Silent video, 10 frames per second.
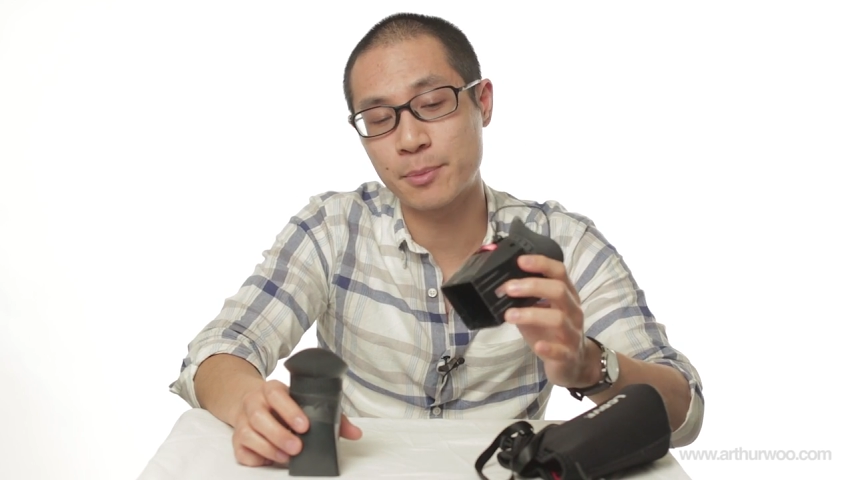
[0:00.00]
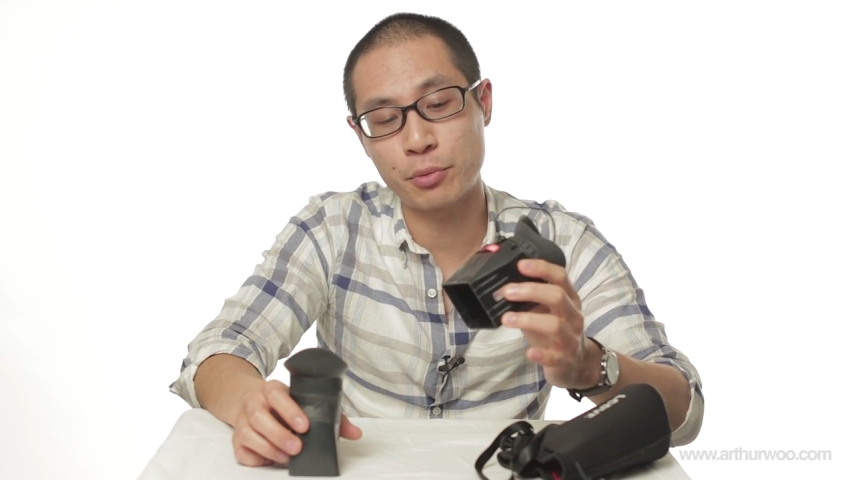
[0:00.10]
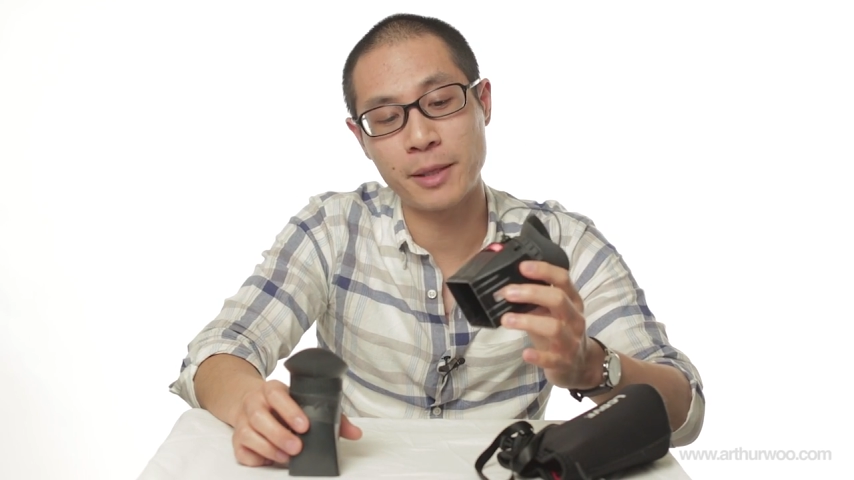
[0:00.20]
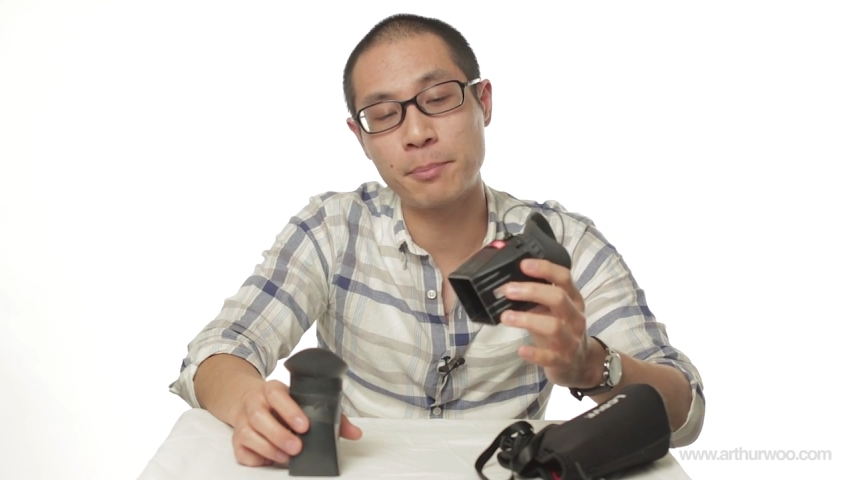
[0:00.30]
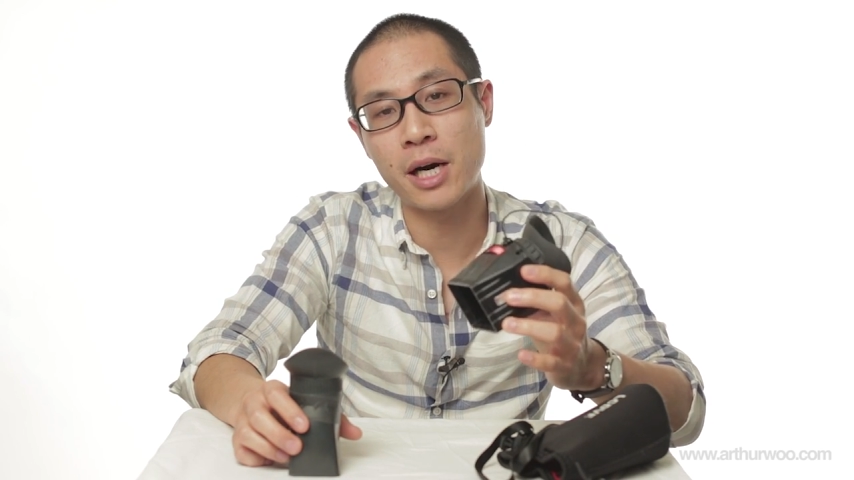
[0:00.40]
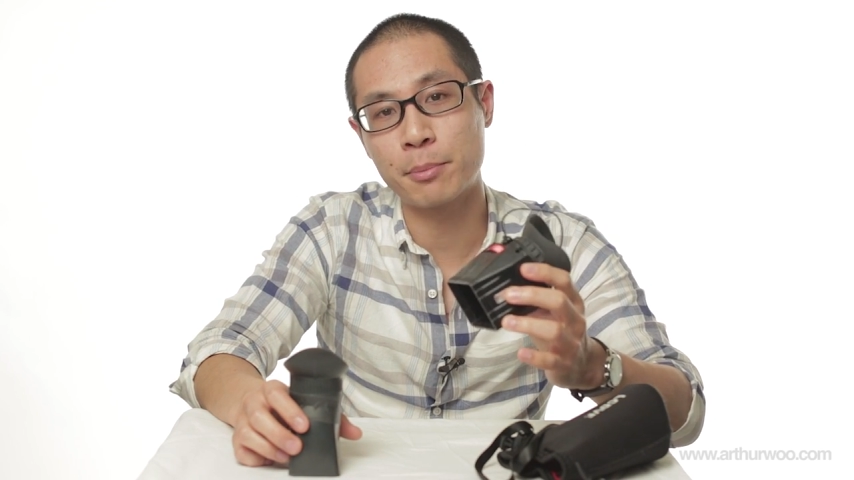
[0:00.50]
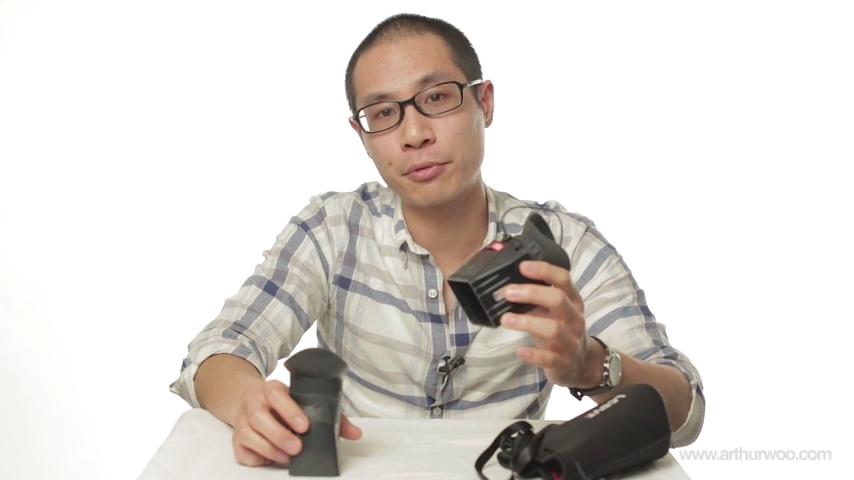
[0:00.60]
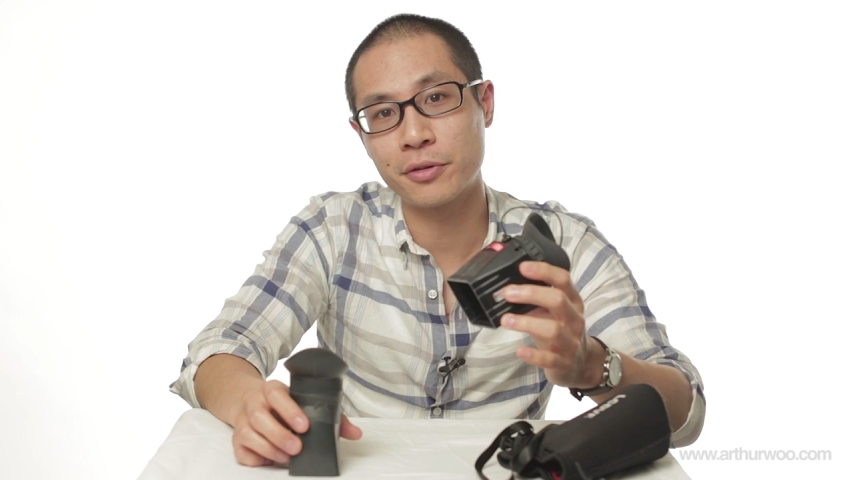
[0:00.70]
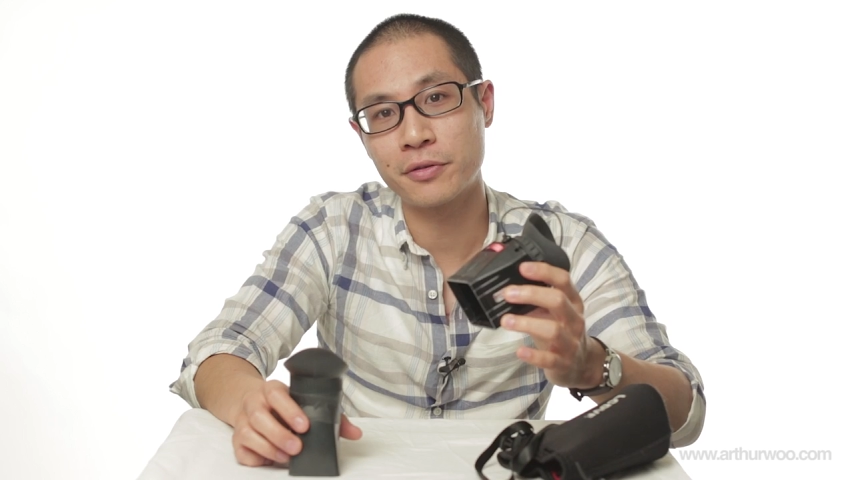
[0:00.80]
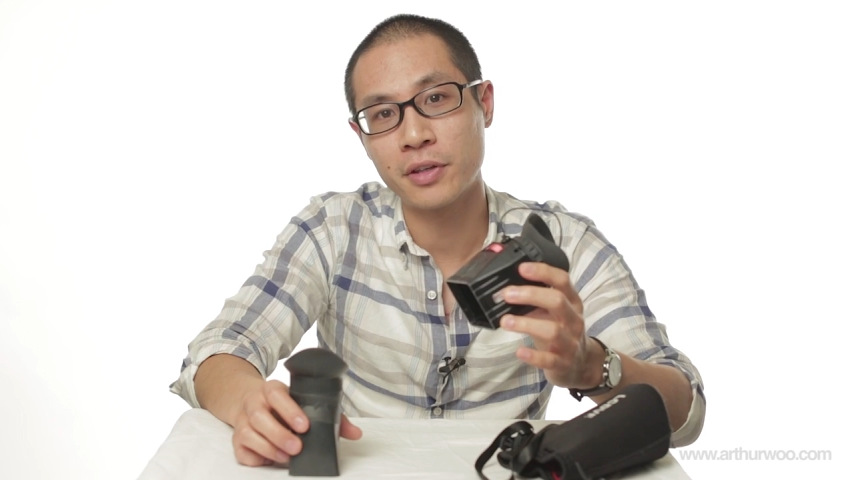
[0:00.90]
It's pretty
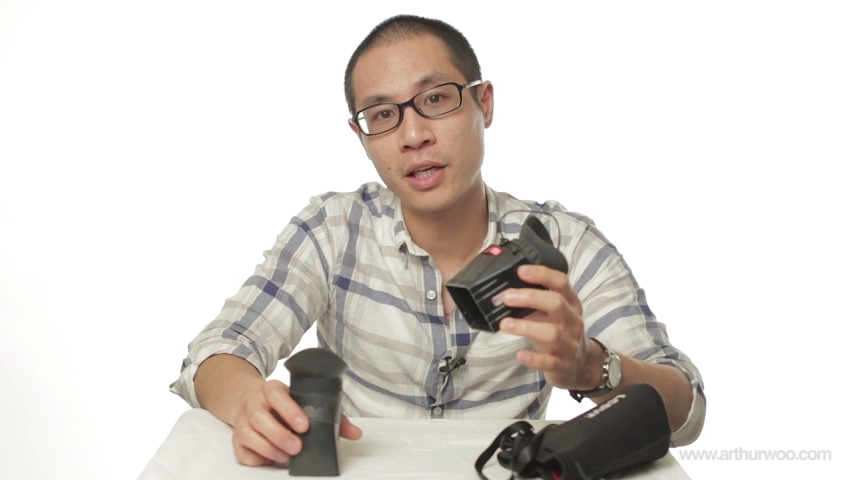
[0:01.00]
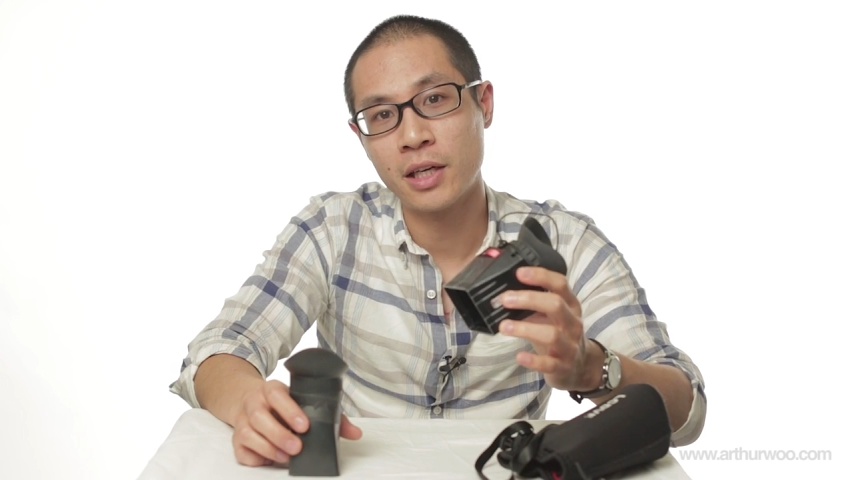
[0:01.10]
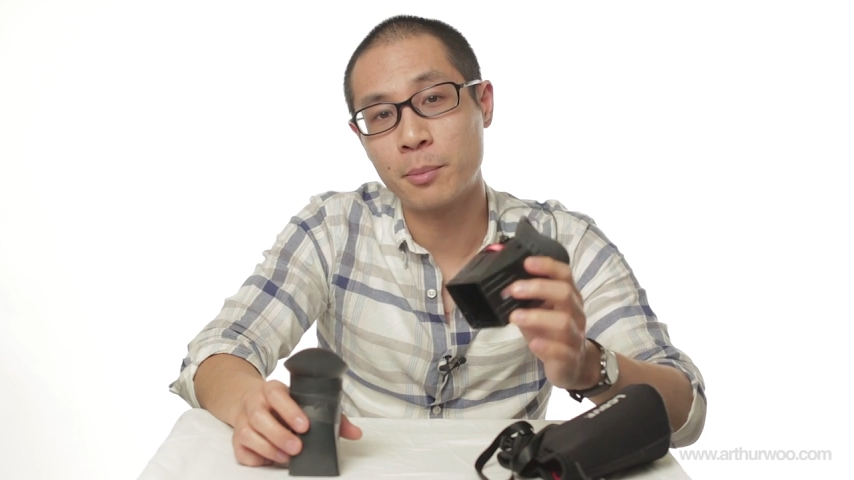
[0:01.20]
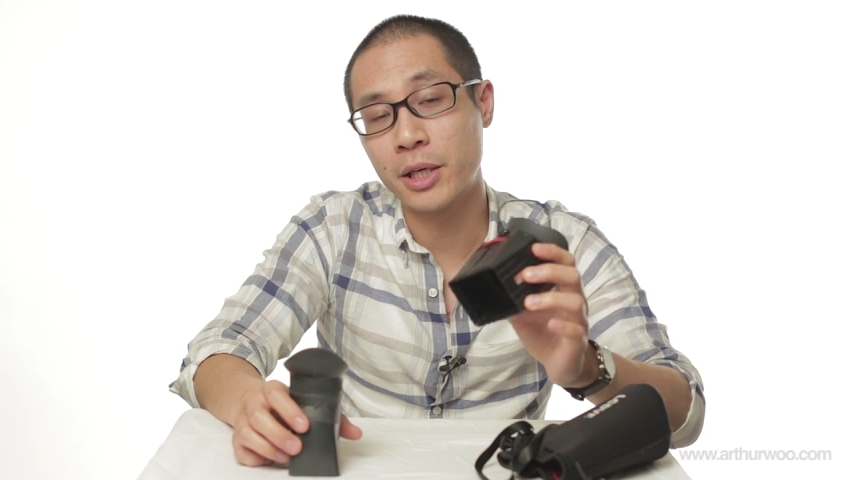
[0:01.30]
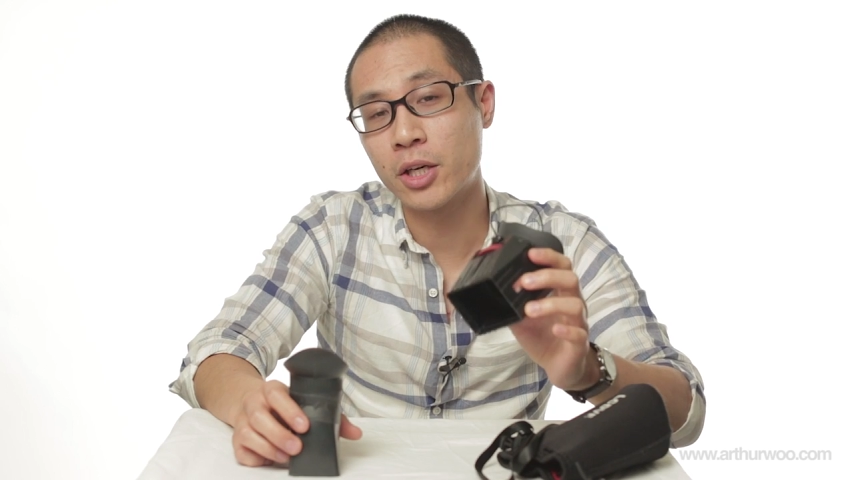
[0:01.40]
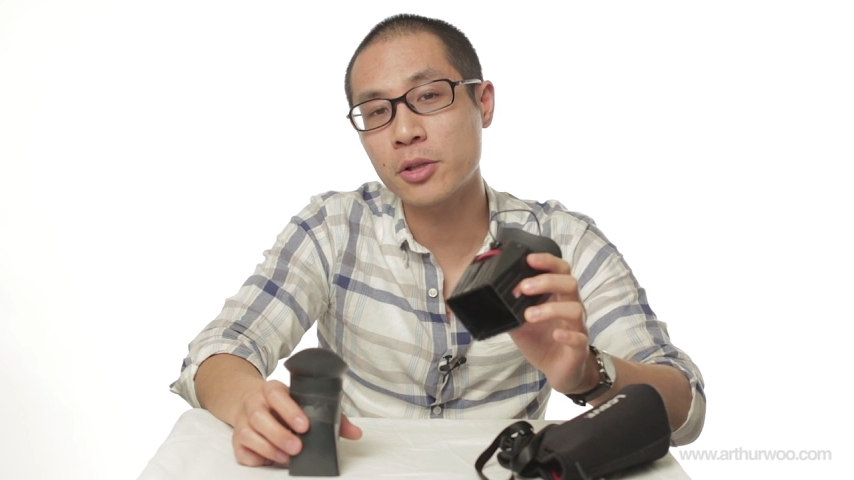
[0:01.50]
bomb-proof, but it